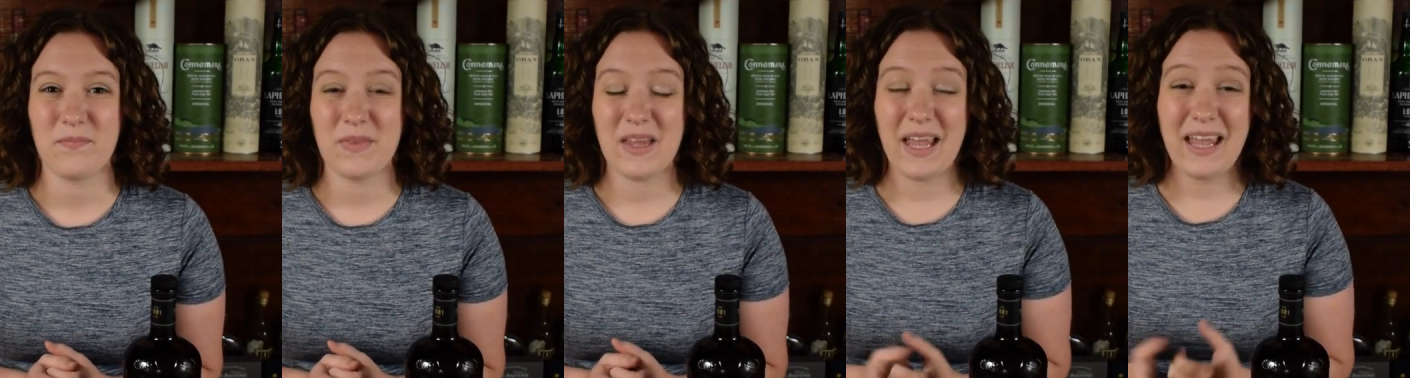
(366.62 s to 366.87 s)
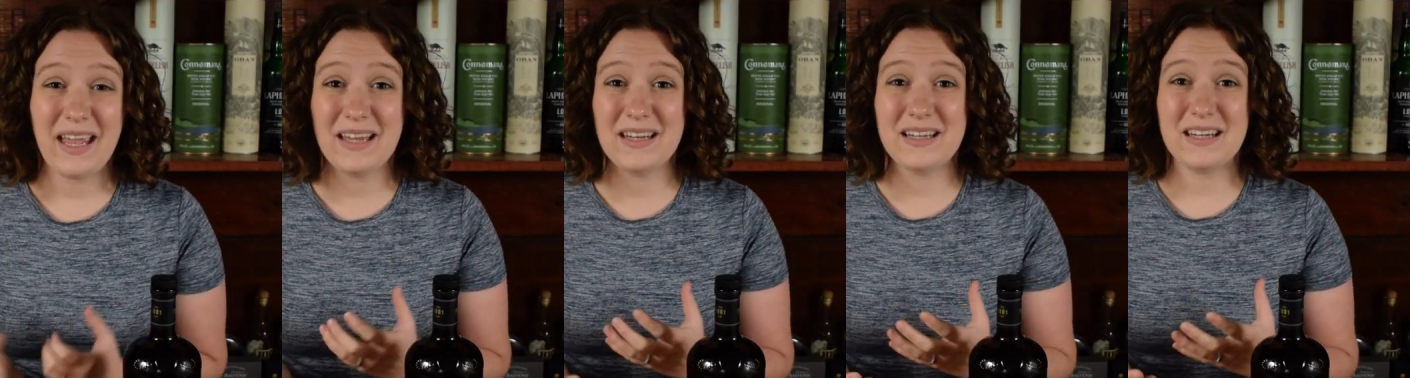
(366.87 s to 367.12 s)

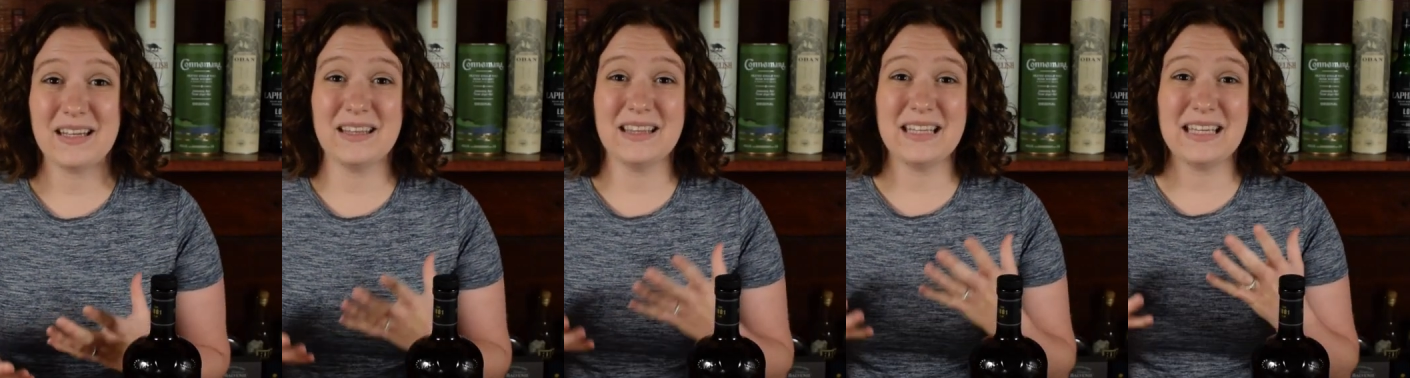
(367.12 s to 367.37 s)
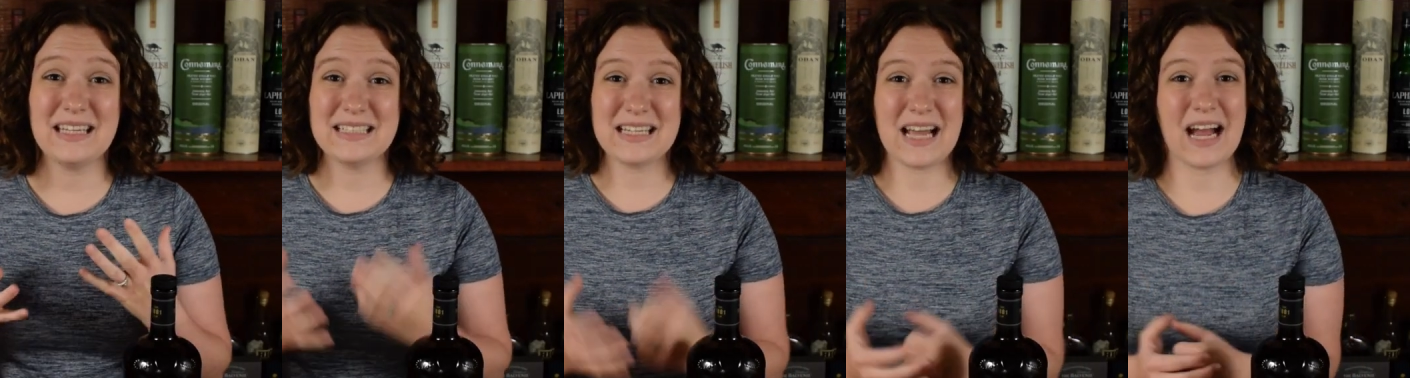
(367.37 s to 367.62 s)
And
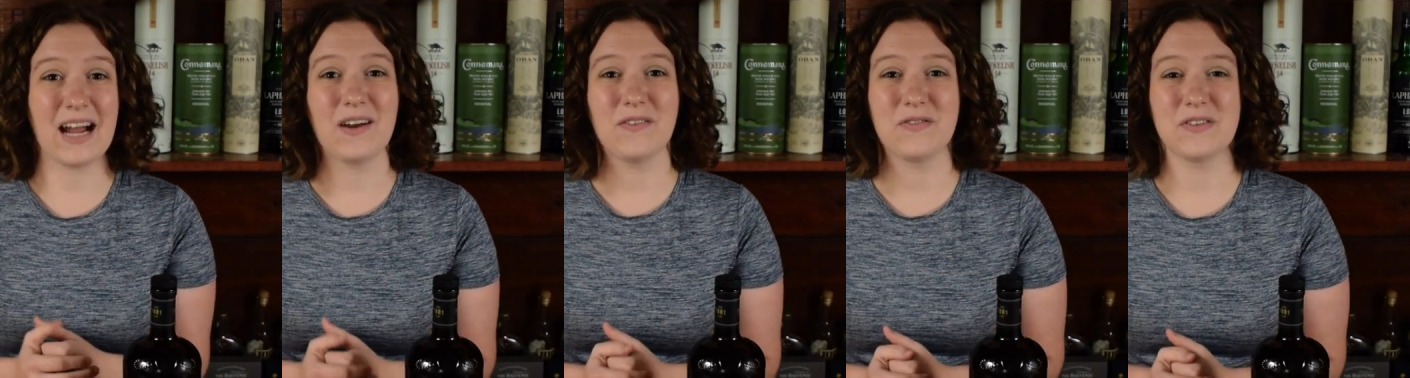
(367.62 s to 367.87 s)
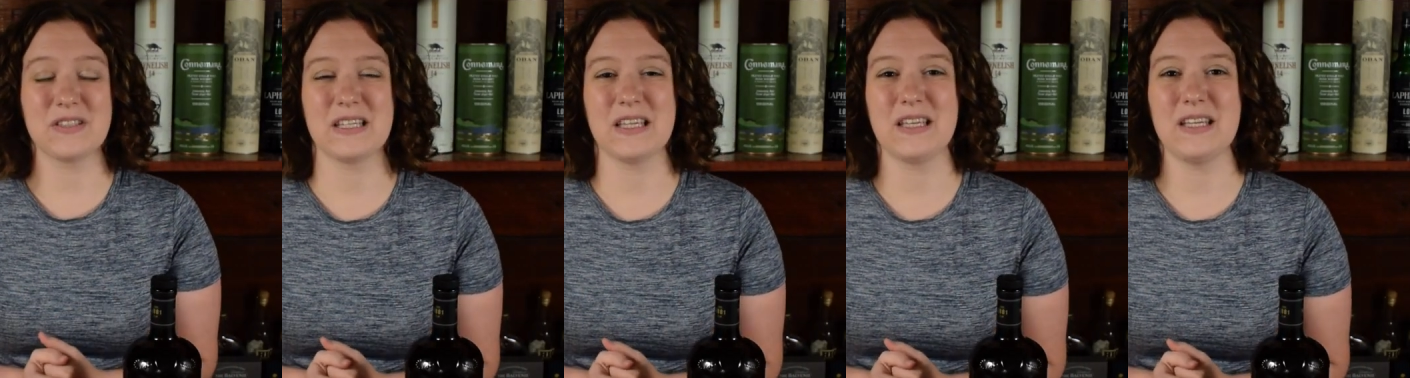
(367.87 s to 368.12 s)
the entire
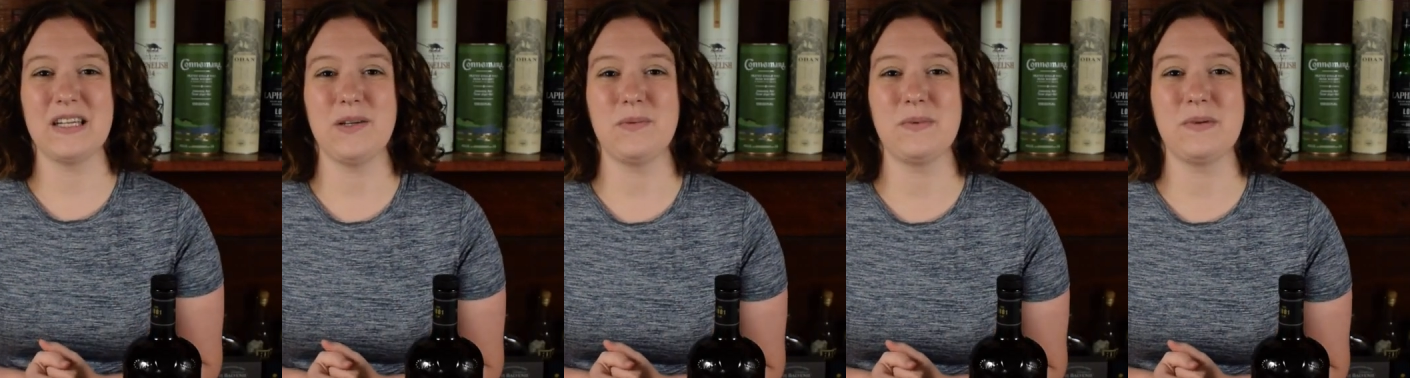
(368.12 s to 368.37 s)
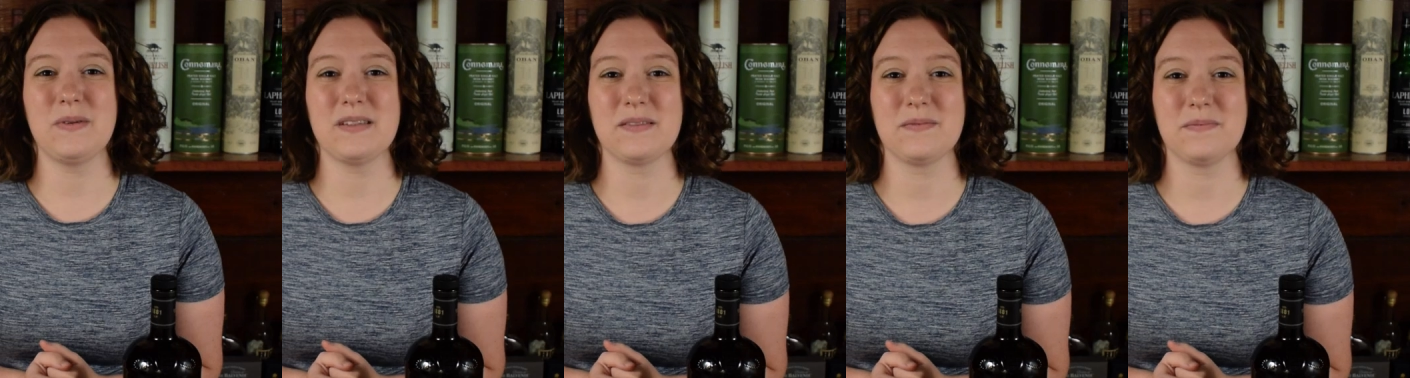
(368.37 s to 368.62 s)
facility
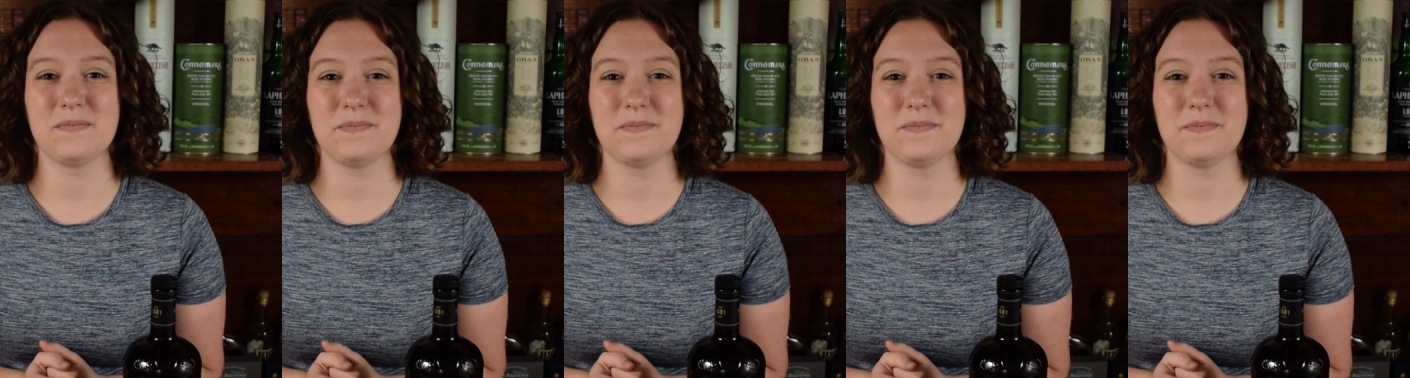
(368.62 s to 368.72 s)
would...